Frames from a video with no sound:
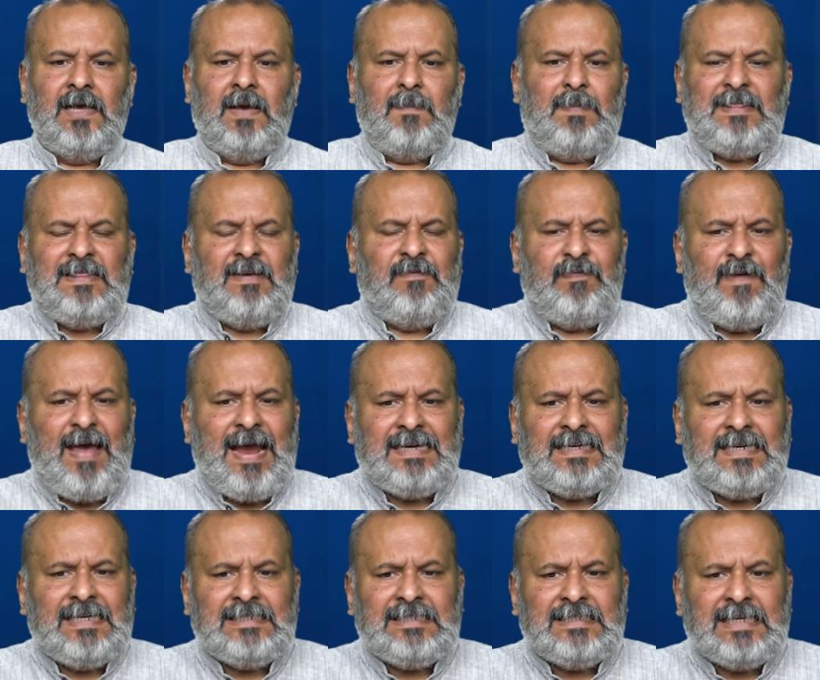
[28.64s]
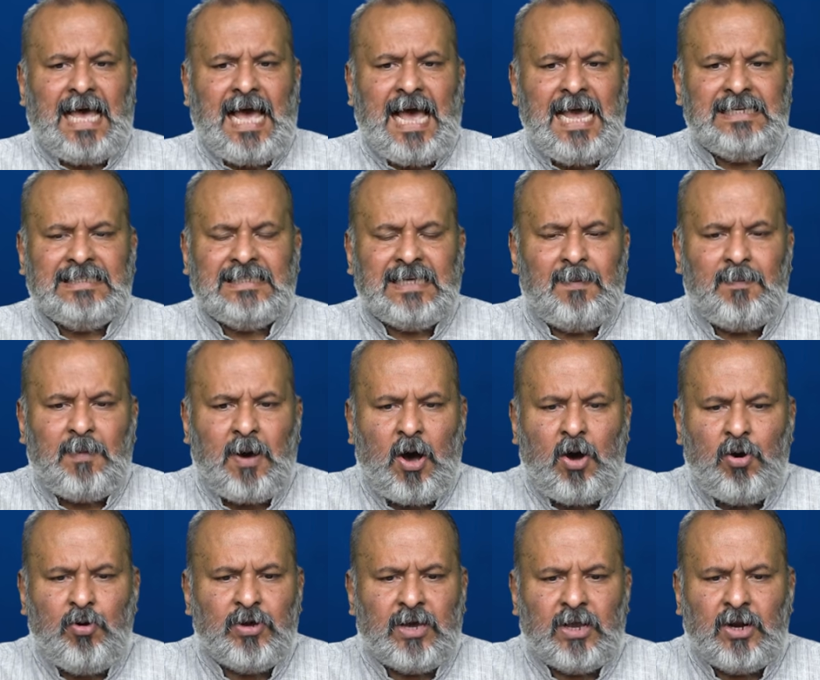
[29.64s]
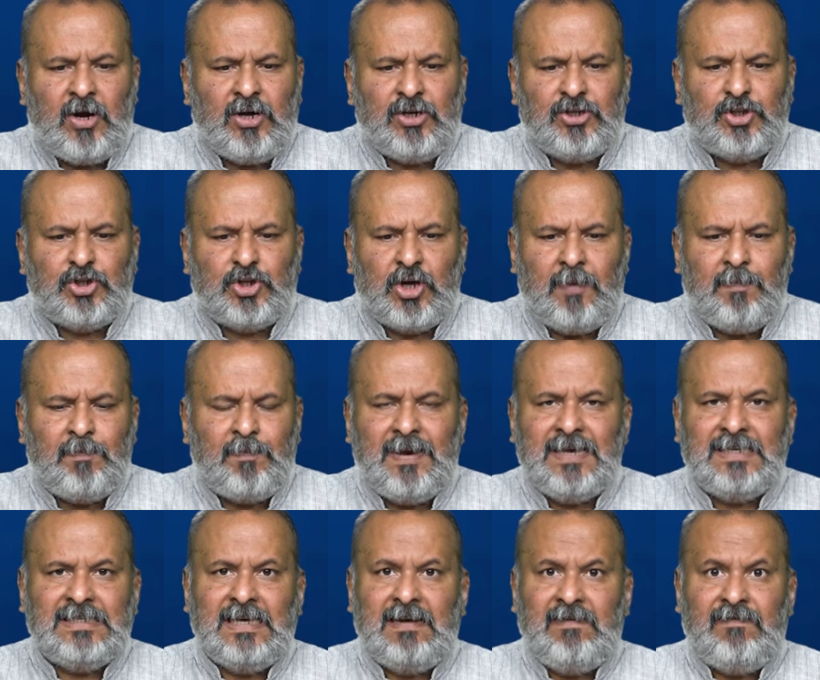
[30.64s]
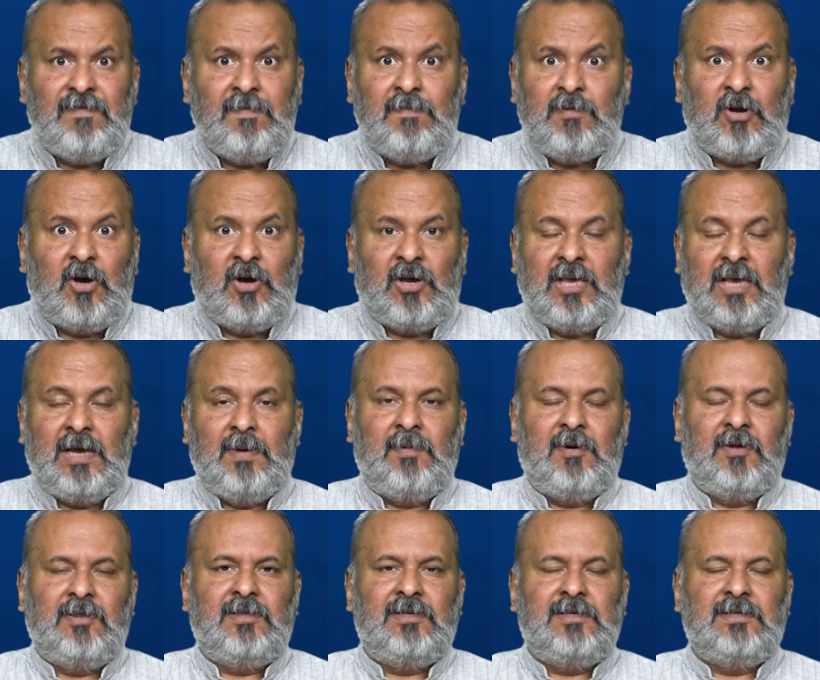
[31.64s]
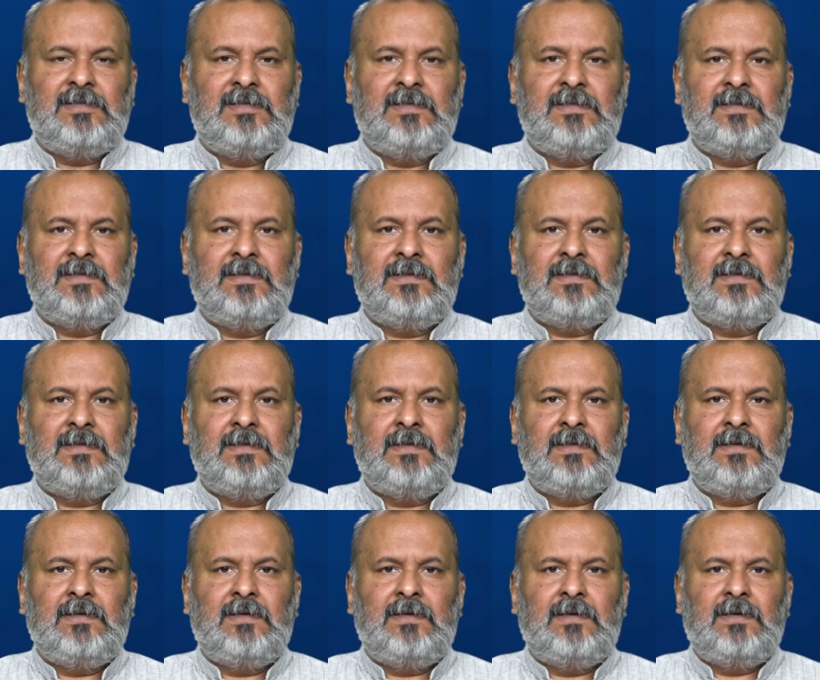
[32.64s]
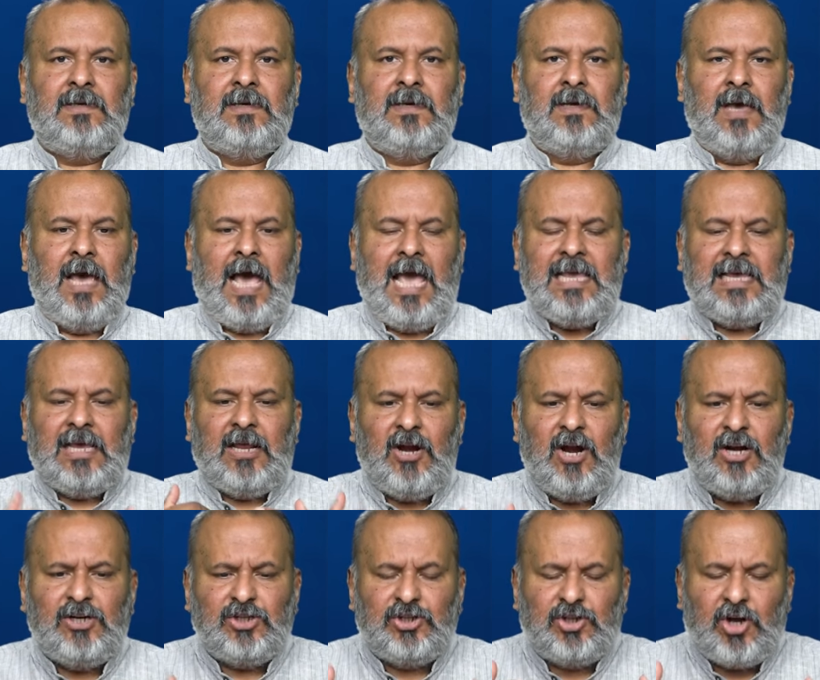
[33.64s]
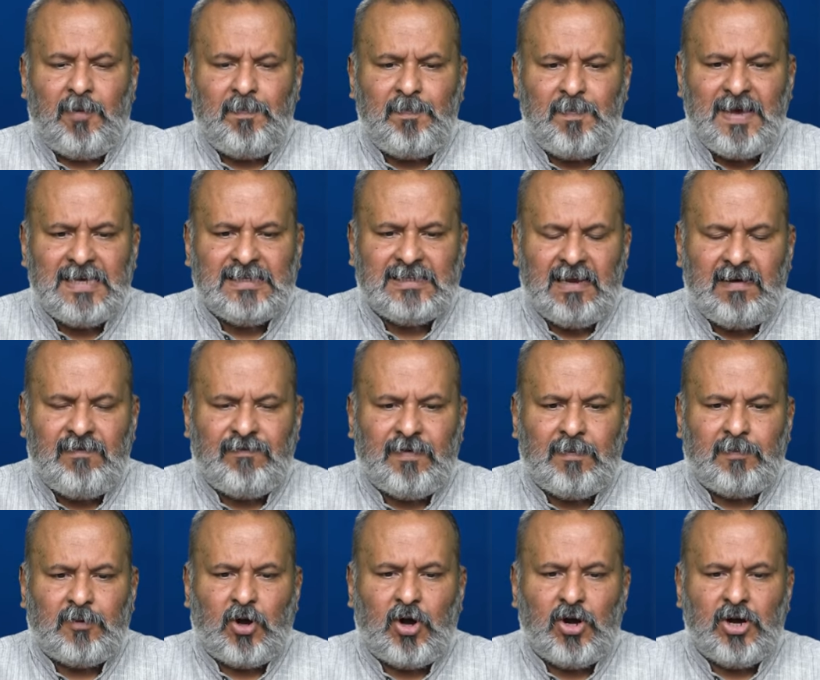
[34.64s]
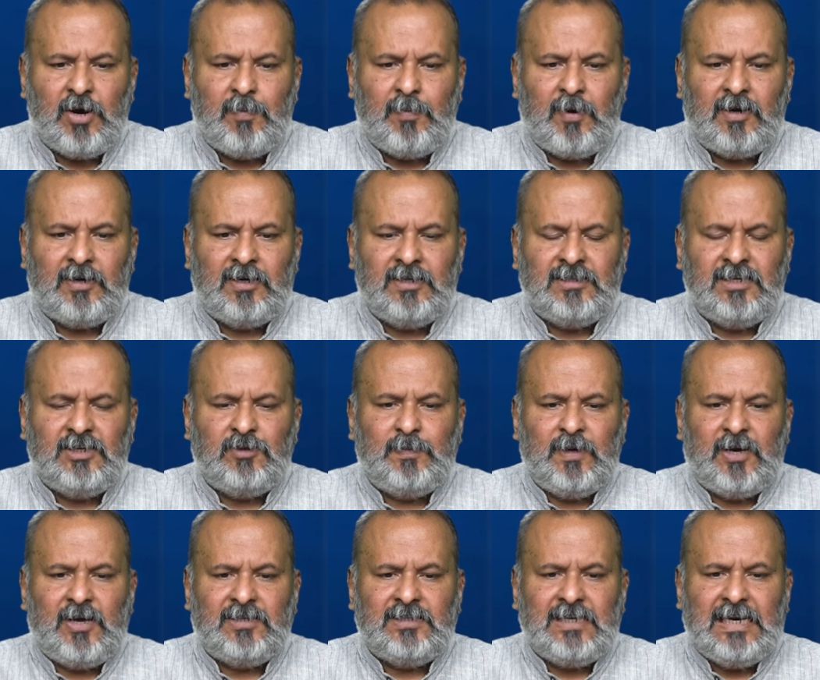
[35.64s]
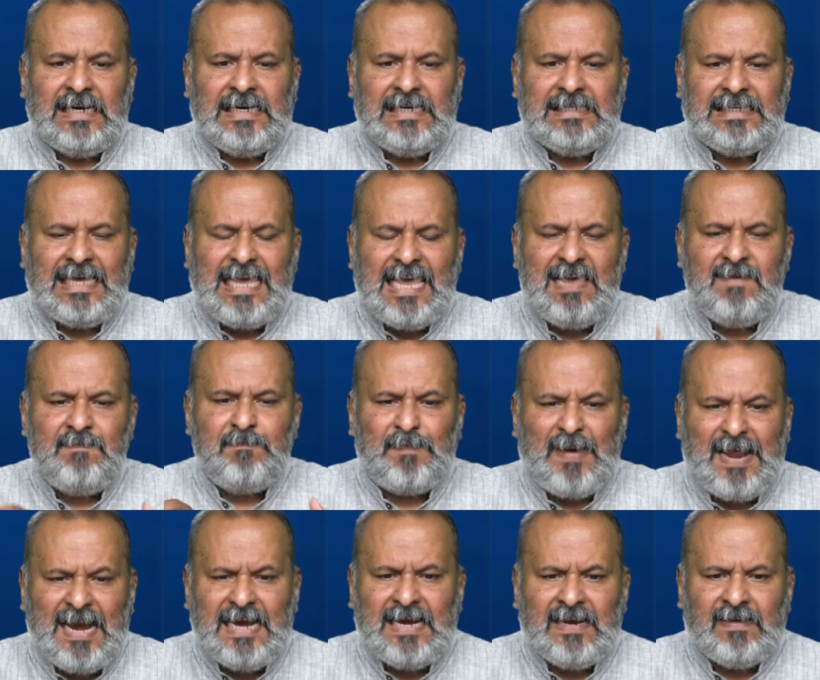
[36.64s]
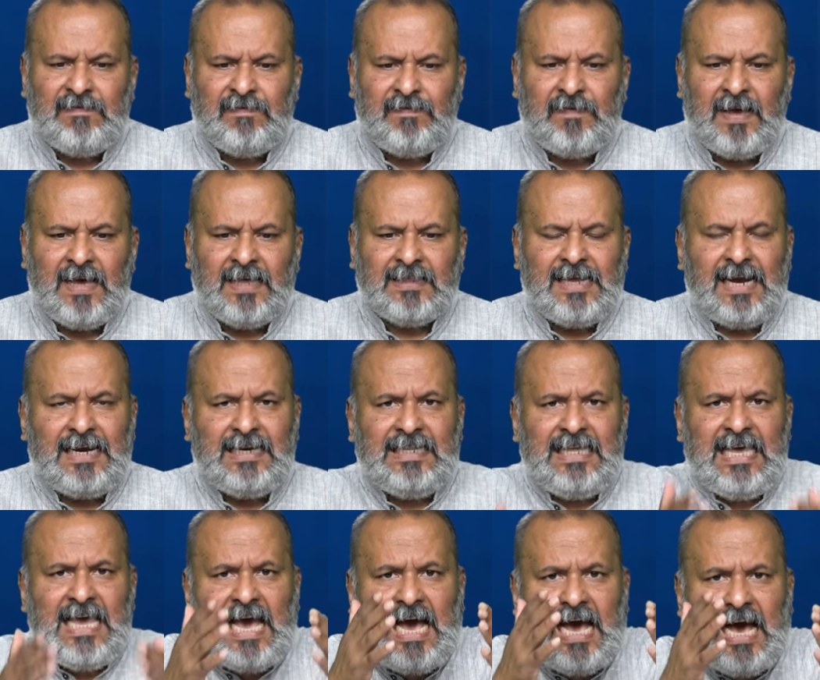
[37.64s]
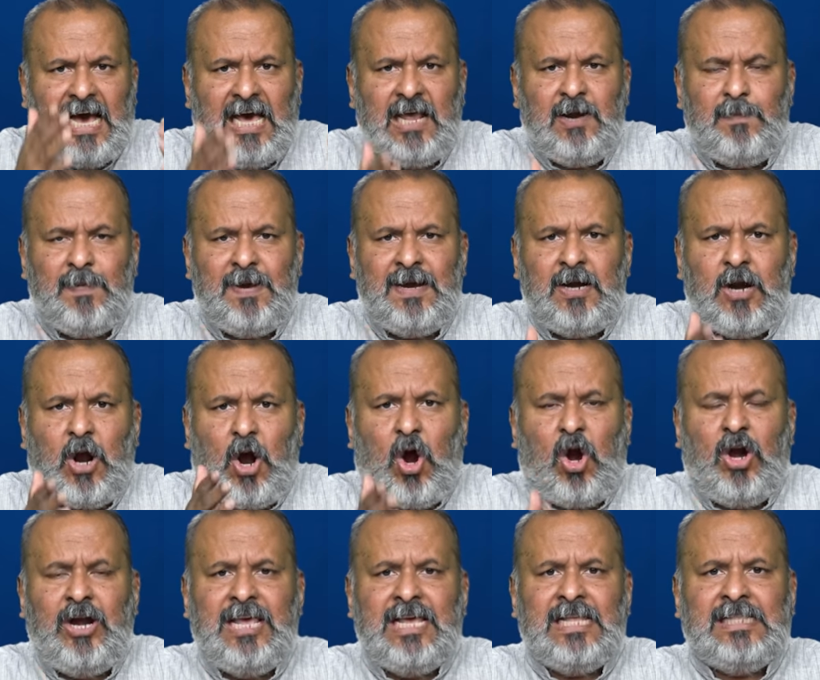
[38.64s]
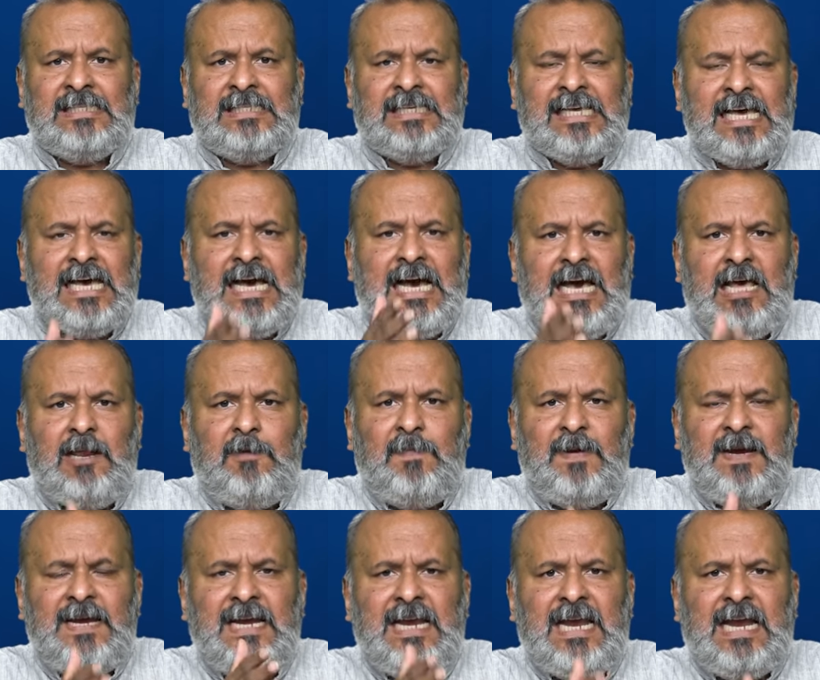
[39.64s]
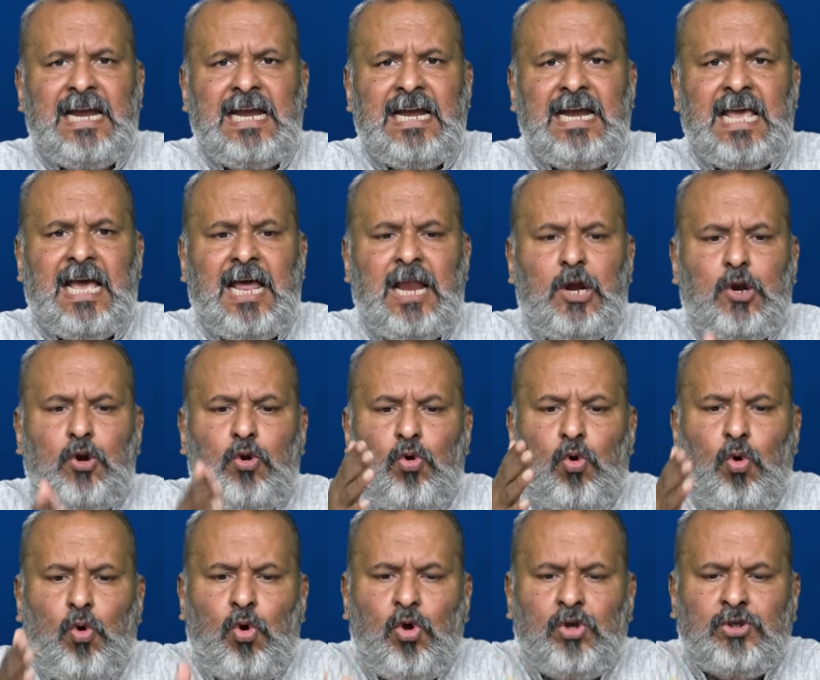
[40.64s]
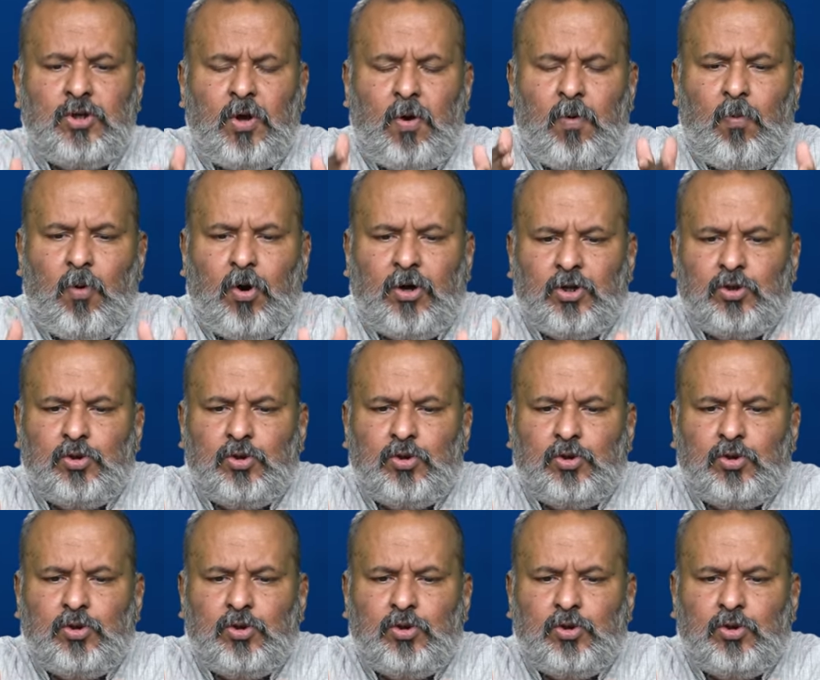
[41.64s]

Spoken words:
But the fact is, I somehow cannot stop myself from talking about this. I cannot stop myself from talking about this is because it is imperative that the urban audience, urban India, knows what